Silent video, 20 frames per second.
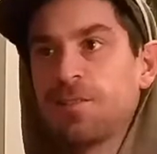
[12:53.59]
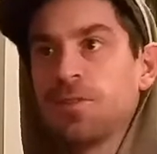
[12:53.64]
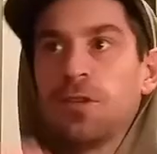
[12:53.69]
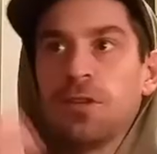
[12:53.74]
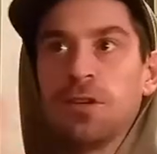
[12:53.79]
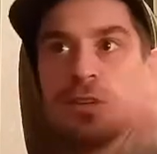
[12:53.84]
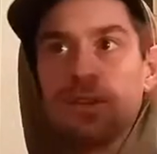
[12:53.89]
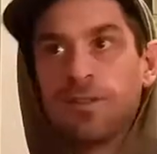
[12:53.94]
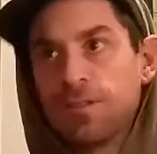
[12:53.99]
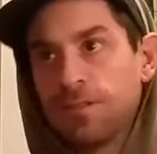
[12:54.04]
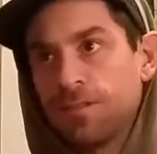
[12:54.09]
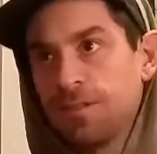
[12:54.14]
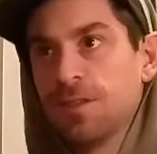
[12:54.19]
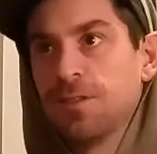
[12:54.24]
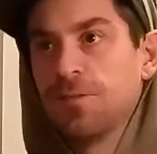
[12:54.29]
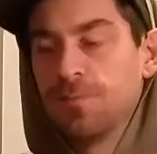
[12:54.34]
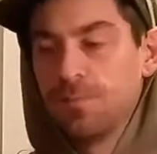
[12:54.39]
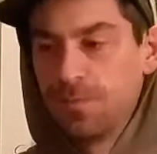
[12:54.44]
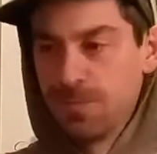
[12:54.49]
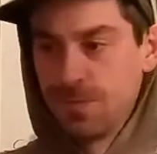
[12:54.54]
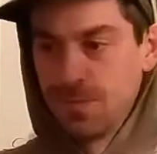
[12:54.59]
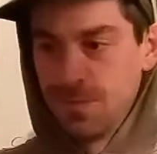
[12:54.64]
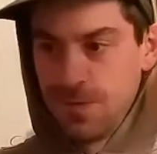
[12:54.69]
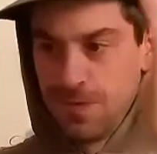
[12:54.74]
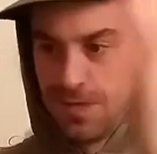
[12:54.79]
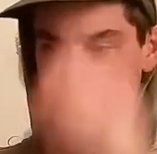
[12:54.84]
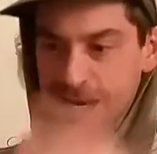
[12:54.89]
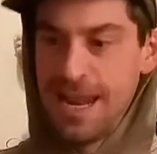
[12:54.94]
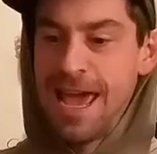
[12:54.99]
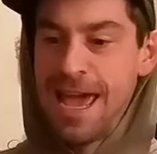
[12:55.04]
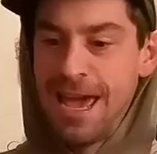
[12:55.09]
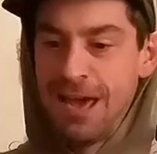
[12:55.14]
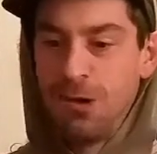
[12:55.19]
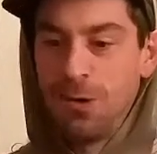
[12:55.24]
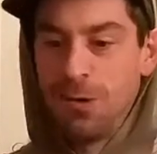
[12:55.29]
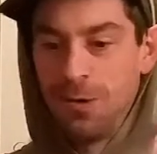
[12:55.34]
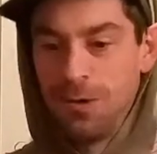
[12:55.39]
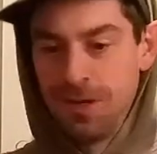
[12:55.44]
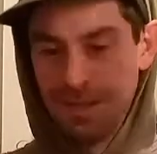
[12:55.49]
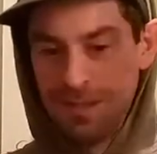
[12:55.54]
the now